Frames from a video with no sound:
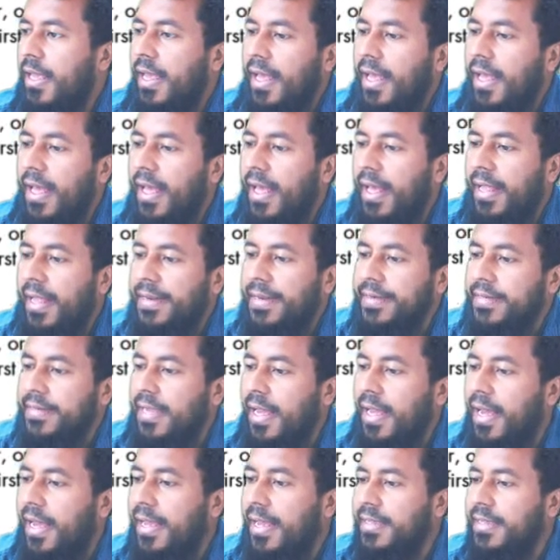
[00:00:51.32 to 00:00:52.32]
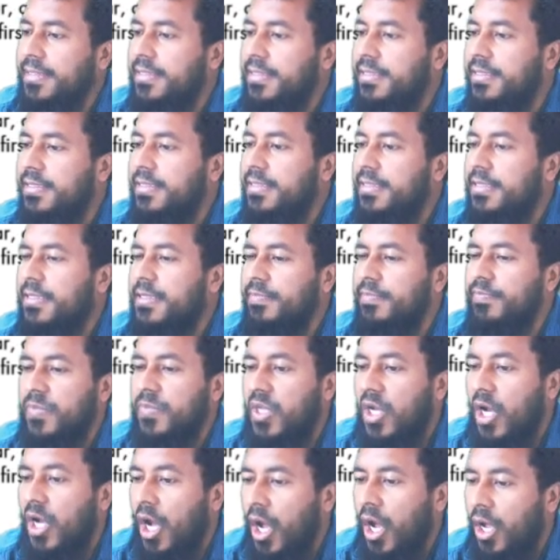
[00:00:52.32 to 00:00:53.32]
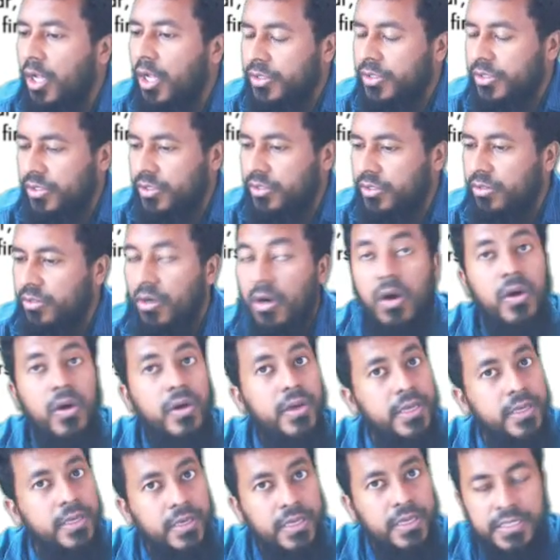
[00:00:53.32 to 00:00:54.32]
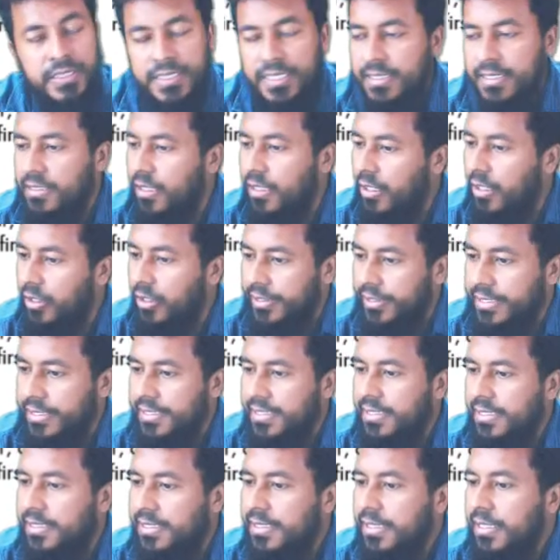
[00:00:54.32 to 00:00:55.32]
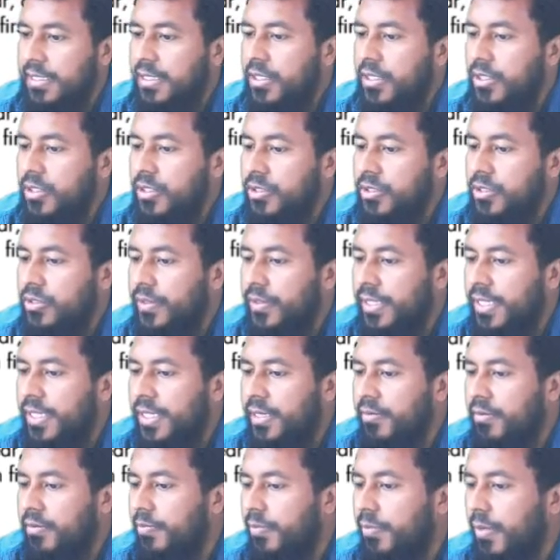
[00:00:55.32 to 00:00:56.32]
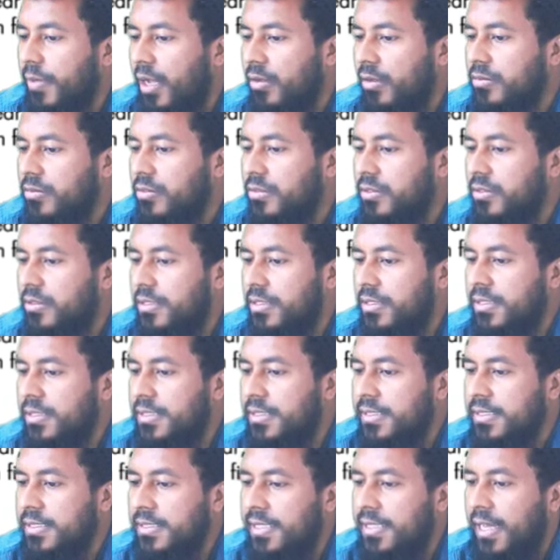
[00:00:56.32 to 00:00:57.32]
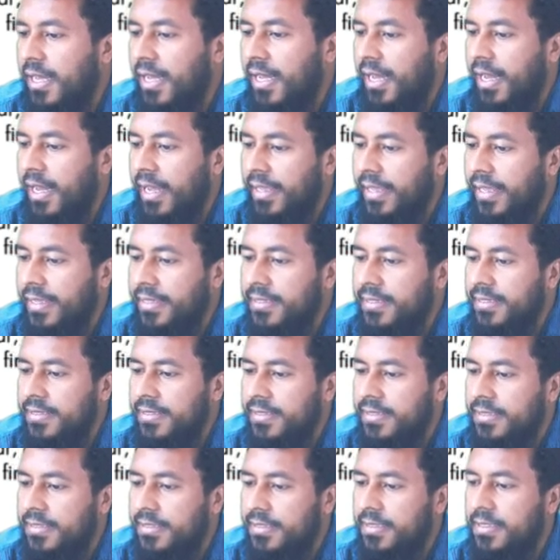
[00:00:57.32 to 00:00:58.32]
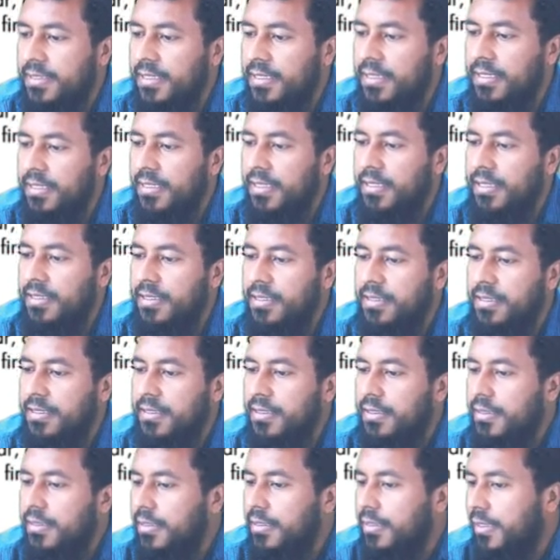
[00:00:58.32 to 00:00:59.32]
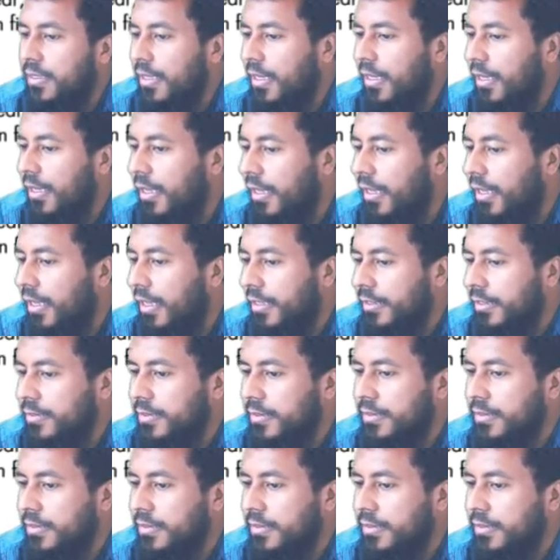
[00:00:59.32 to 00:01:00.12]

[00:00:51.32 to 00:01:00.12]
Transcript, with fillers: and highest cost, or you can take the lowest. So, hereabout, this is the highest, and